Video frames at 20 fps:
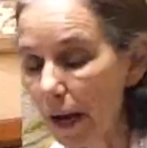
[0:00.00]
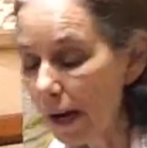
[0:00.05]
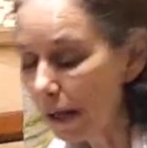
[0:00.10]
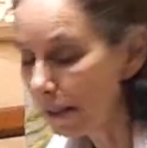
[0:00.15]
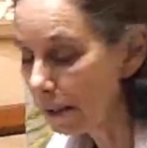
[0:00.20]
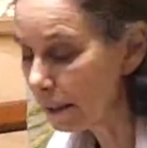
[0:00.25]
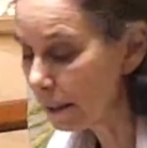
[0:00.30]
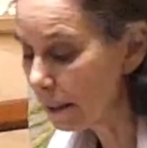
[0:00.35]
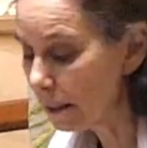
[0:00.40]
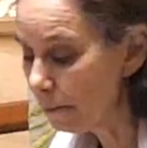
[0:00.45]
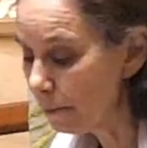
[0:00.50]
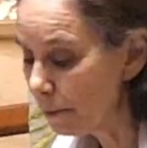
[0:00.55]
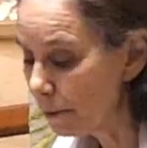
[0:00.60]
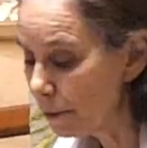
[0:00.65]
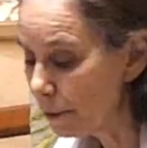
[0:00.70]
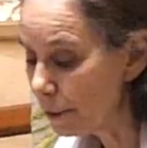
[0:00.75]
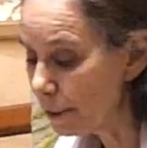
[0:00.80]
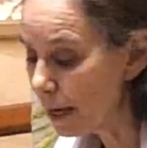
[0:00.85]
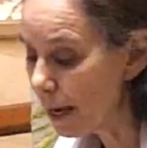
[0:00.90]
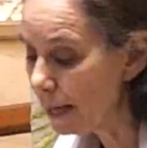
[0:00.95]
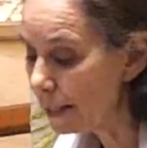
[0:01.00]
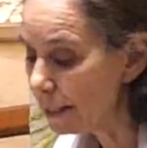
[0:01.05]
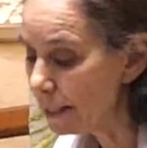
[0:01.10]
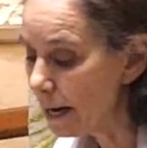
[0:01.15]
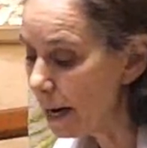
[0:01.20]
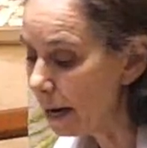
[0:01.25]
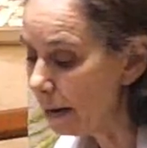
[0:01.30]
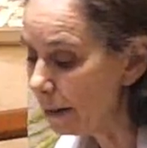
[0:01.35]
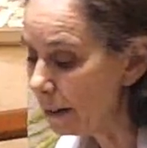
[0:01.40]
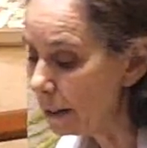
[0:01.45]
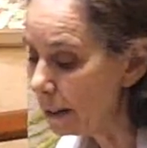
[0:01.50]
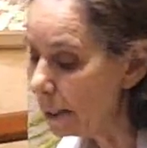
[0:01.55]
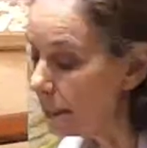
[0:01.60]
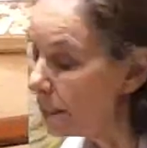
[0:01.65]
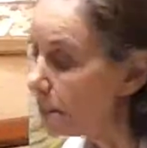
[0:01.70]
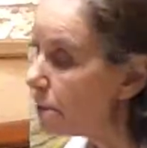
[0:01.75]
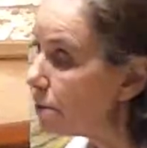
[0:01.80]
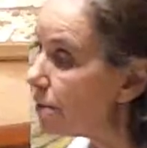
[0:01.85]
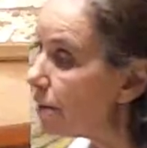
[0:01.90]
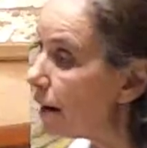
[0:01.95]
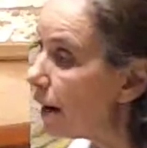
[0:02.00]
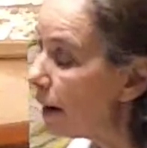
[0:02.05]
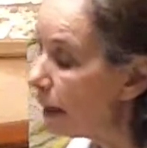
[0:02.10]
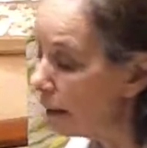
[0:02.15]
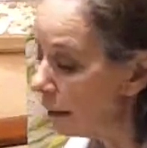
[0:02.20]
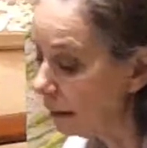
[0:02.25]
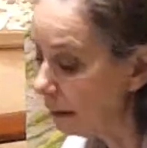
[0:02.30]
at Kibbutz Gezer in Israel